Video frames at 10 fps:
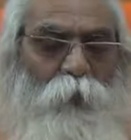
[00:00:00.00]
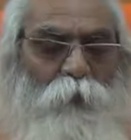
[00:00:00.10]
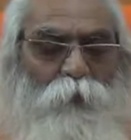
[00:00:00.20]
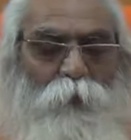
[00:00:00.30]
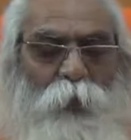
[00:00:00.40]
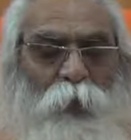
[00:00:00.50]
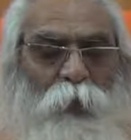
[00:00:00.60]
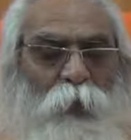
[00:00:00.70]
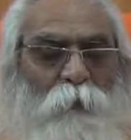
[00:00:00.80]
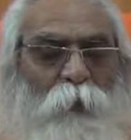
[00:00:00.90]
So the
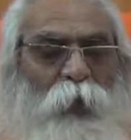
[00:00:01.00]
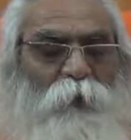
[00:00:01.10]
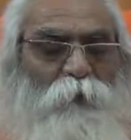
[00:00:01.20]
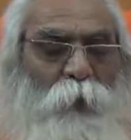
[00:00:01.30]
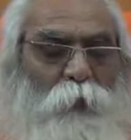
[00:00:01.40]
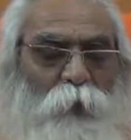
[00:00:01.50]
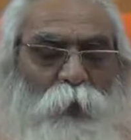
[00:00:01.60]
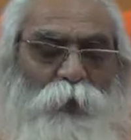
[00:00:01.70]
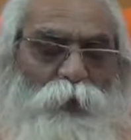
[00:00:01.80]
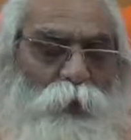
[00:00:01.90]
karma's
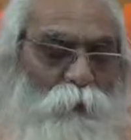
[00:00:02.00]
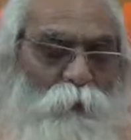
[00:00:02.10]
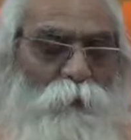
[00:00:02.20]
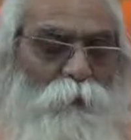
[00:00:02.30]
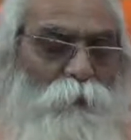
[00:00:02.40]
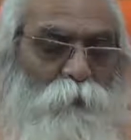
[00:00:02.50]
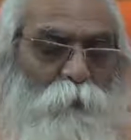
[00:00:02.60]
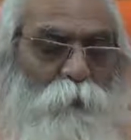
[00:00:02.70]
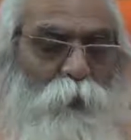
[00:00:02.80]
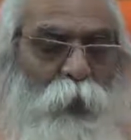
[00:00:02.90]
foundation,
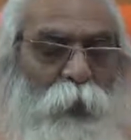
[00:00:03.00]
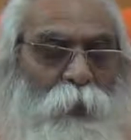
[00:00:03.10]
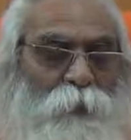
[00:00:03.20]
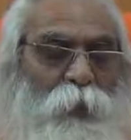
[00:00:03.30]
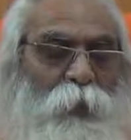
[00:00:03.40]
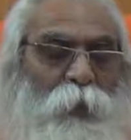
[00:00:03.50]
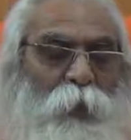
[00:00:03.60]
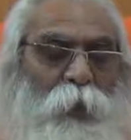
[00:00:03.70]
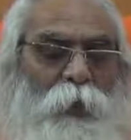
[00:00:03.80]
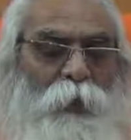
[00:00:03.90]
the action and
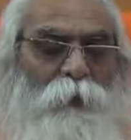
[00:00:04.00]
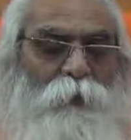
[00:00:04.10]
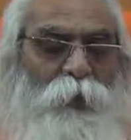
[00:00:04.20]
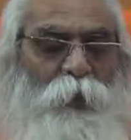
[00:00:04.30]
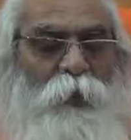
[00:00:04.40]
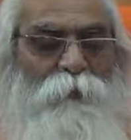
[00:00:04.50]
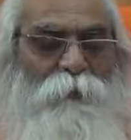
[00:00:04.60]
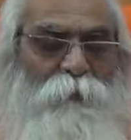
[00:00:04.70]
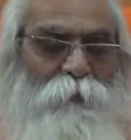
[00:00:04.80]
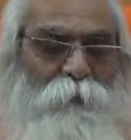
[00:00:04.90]

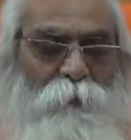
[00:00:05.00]
activities